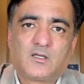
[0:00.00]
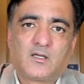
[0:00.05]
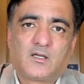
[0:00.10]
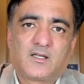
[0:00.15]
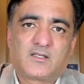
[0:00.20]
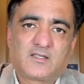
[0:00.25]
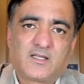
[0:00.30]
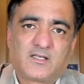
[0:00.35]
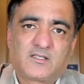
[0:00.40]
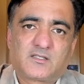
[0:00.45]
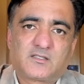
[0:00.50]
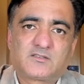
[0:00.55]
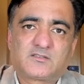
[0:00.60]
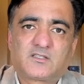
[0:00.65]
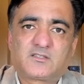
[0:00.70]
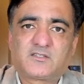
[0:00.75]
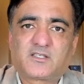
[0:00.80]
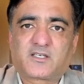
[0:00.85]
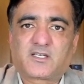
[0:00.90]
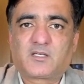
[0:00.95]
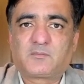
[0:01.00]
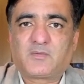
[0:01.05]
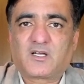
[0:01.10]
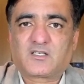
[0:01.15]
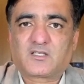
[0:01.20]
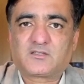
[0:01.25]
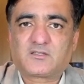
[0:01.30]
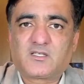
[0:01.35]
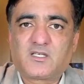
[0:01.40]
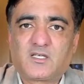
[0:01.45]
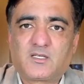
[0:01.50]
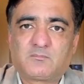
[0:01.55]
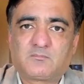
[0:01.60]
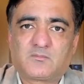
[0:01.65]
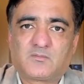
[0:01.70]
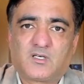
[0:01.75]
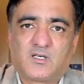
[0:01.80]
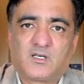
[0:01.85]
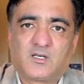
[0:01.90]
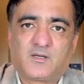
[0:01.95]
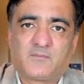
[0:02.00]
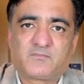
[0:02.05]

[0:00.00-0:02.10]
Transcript: And that is the second meta theme